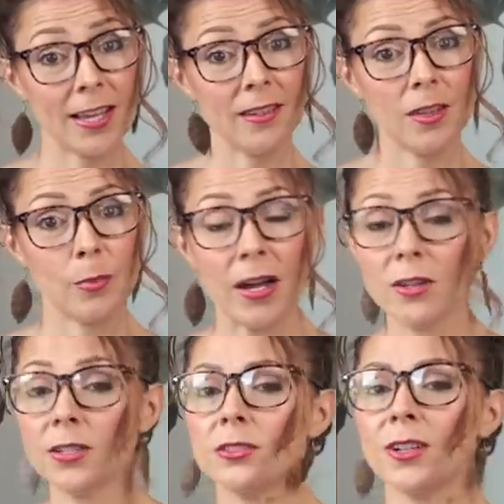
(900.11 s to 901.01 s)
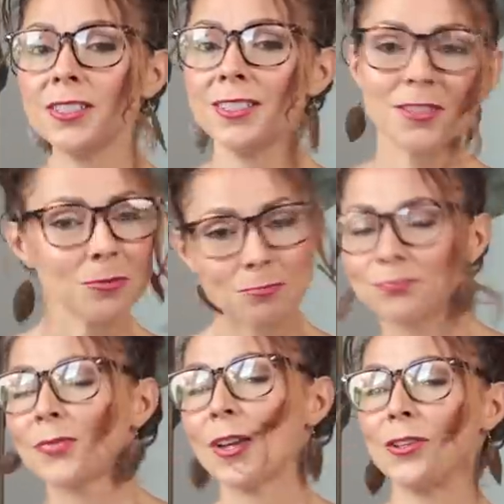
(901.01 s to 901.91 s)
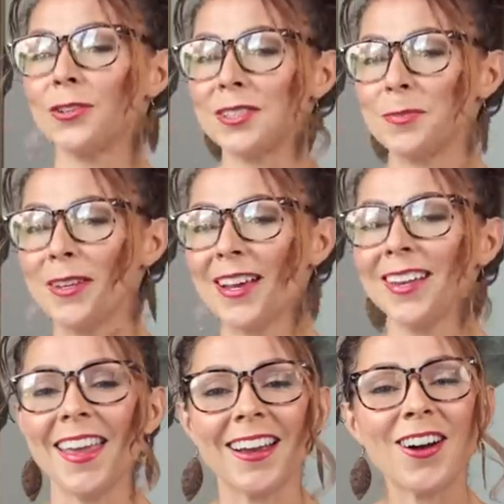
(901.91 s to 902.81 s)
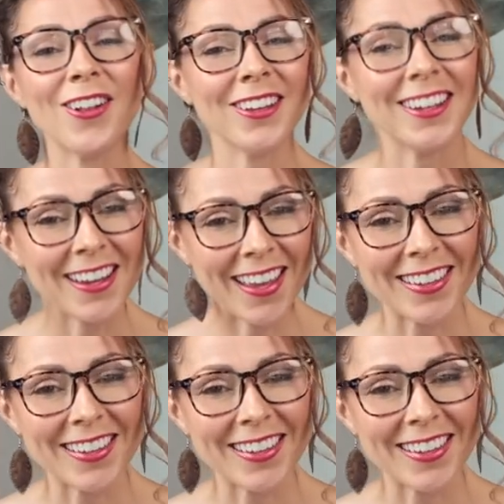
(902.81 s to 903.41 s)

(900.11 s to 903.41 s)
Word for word: end of the pattern instructions, you can just be done and call it a day.